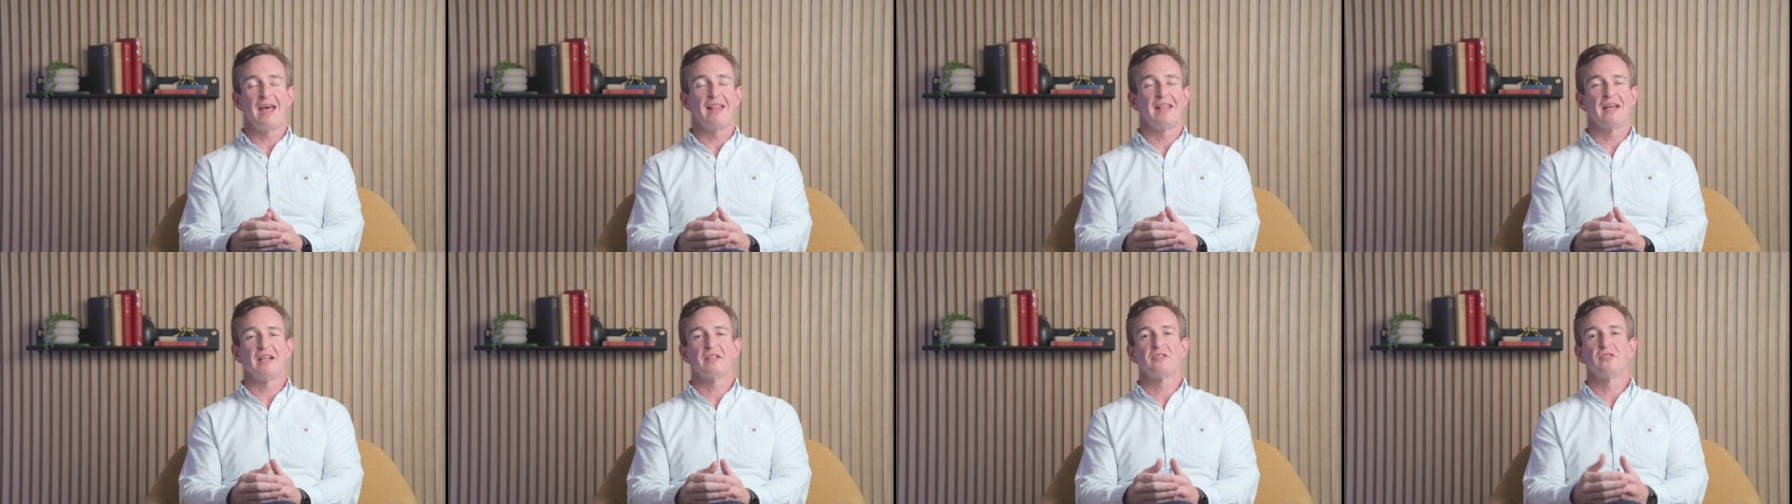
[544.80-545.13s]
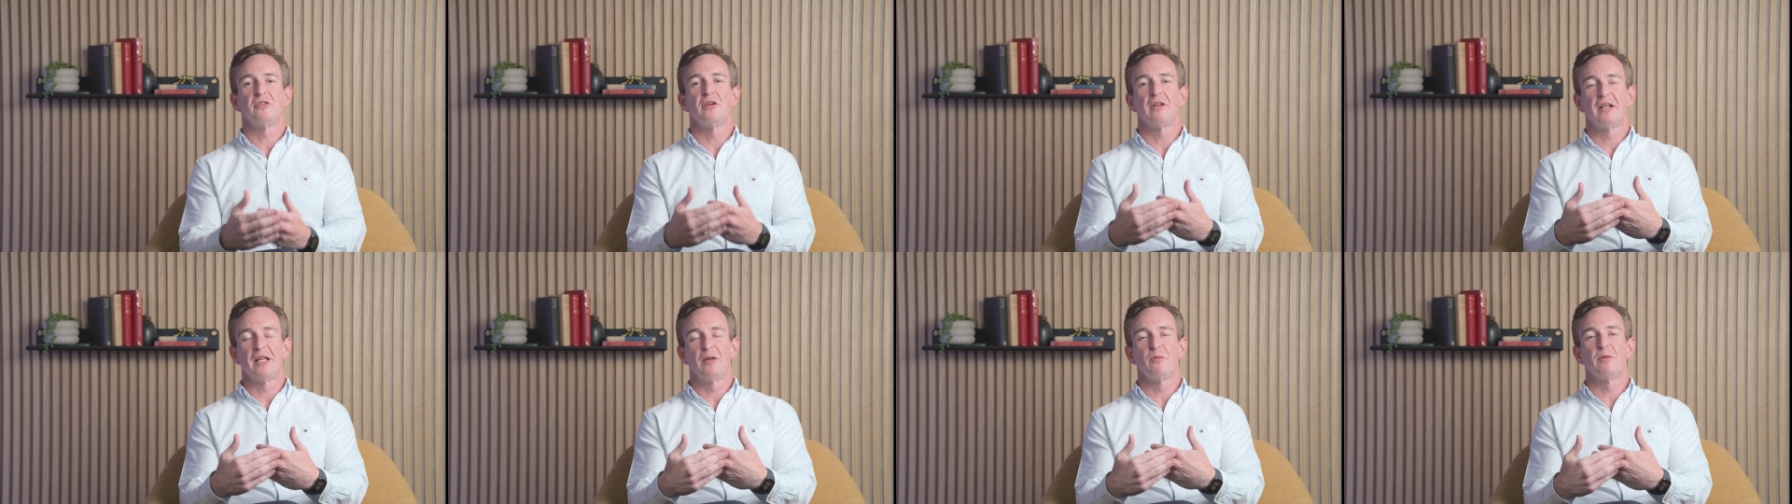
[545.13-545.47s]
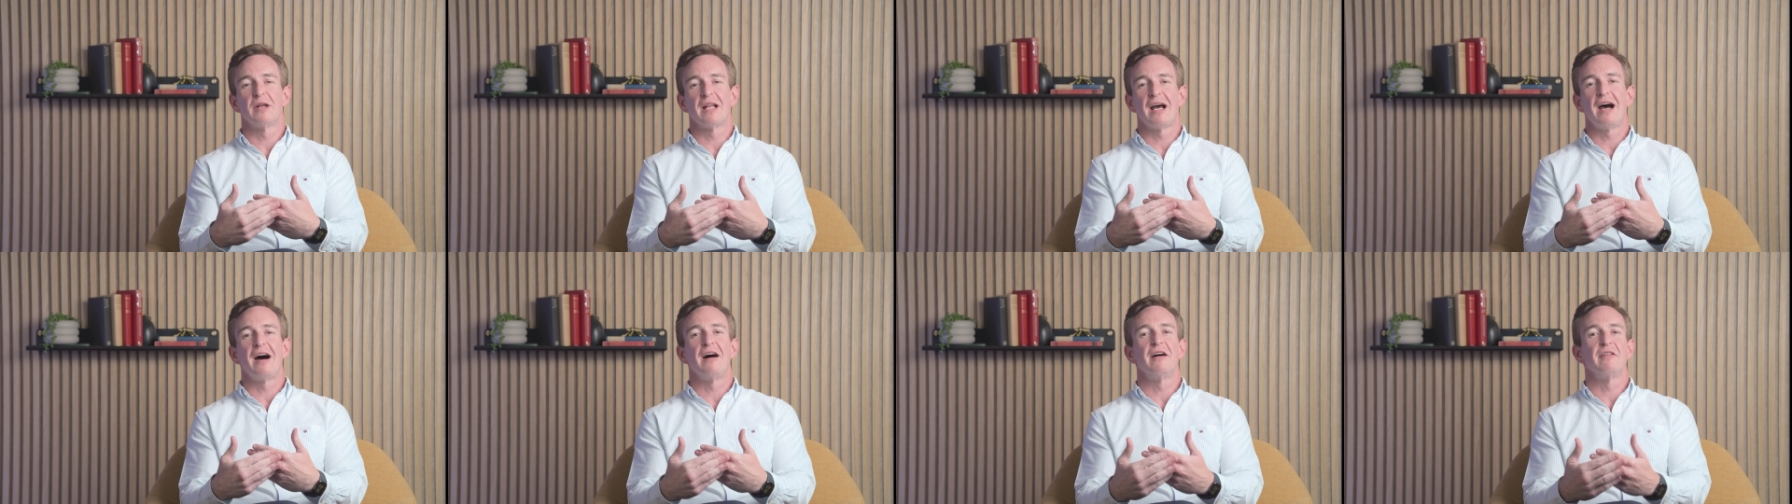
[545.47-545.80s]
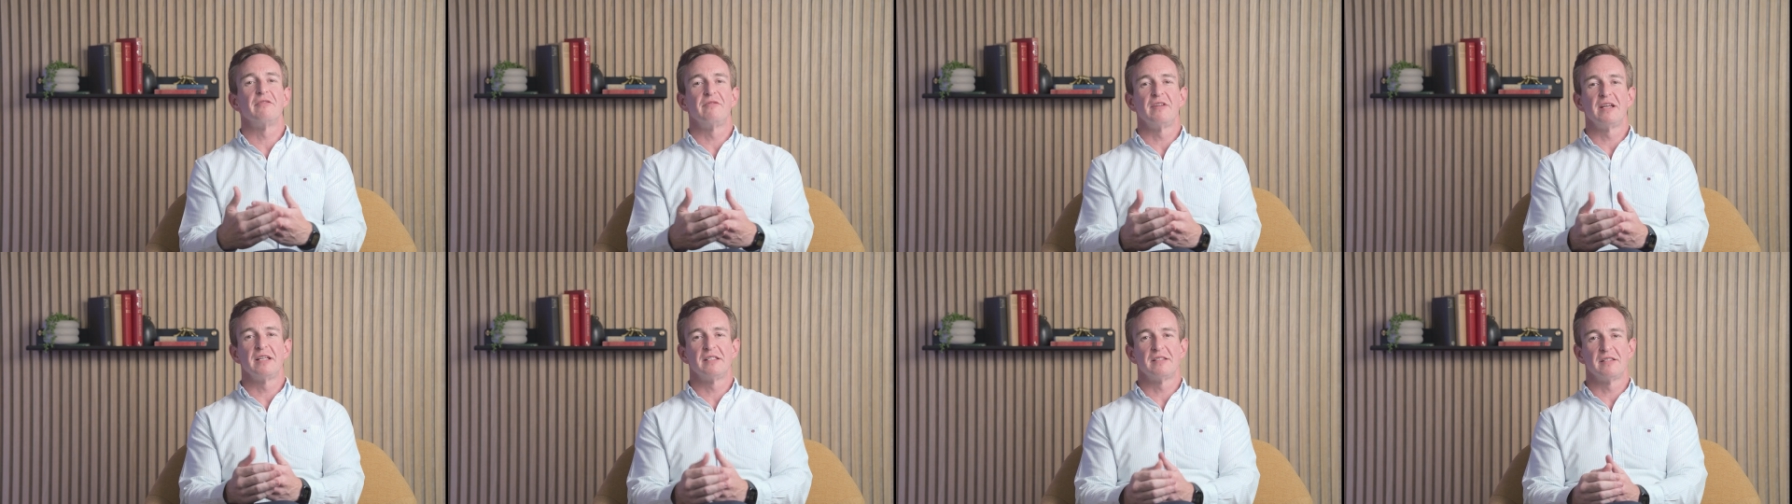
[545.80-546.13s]
And that's certainly what our
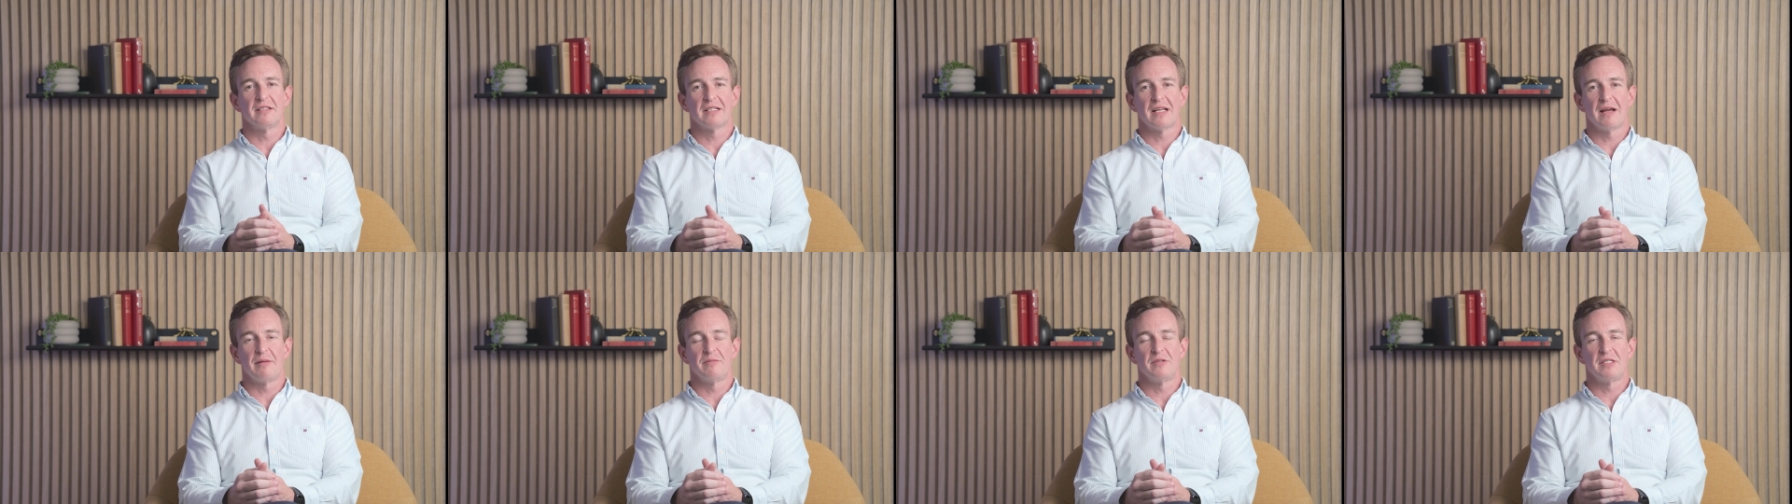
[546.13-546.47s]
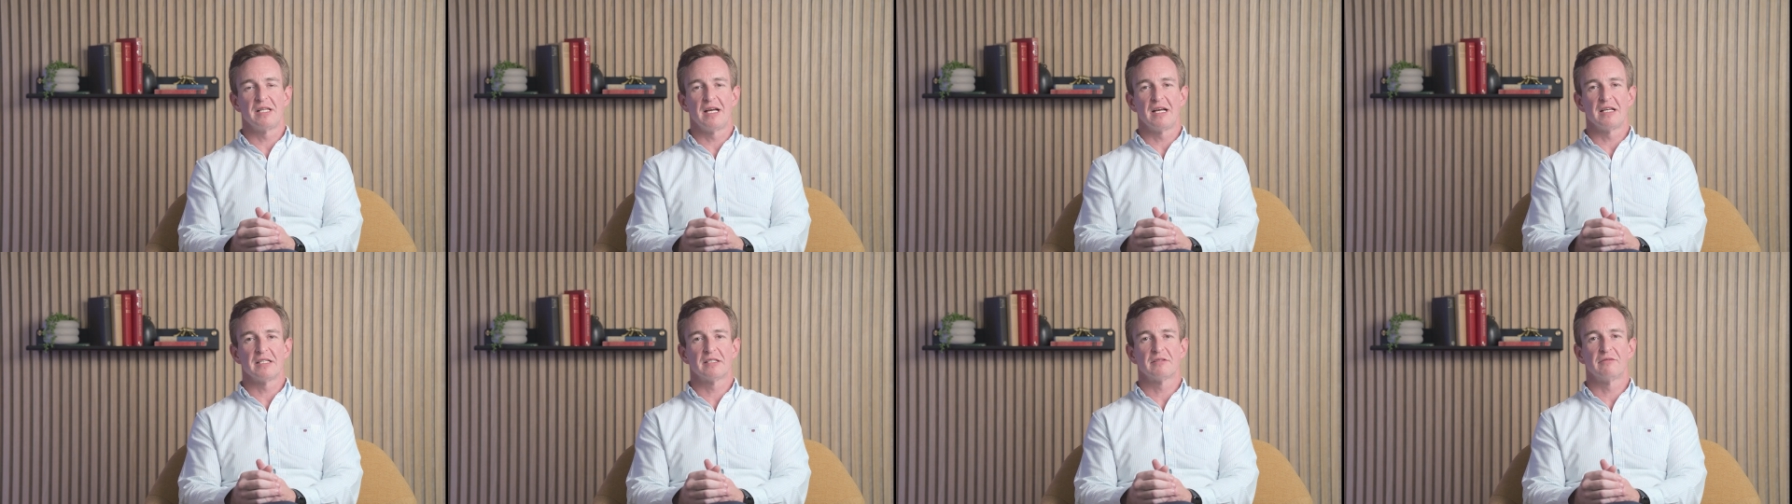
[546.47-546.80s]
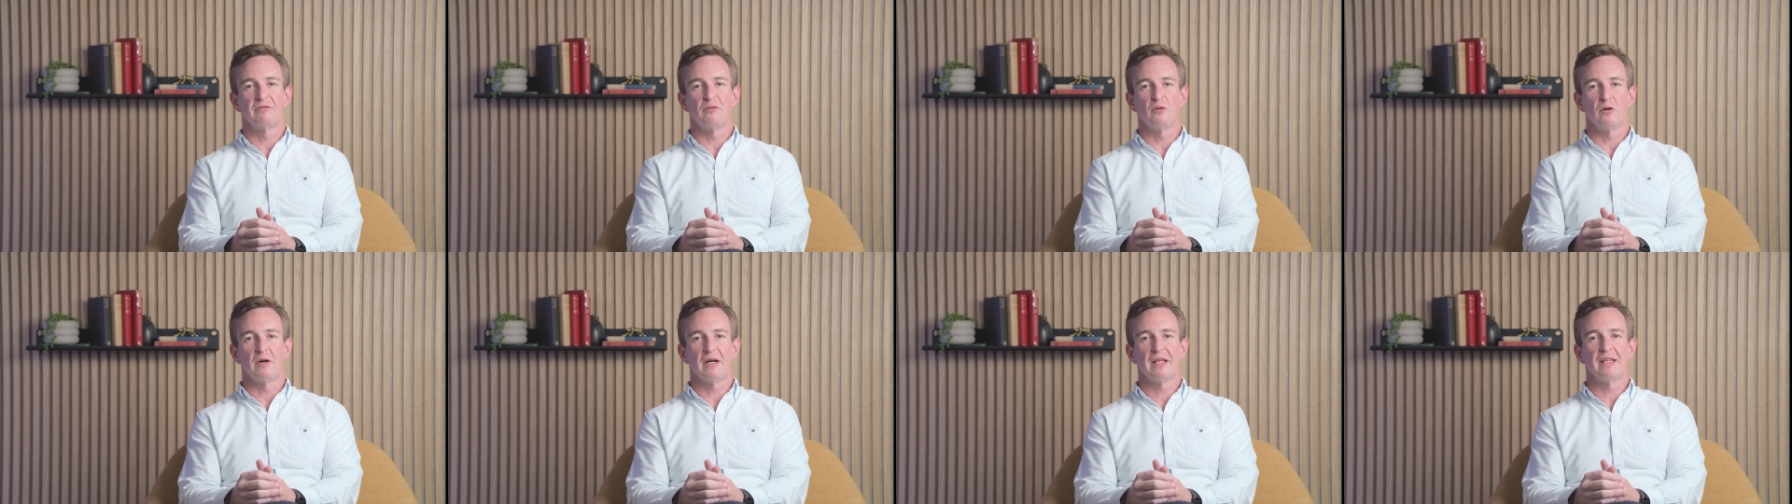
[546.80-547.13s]
investors come to us for.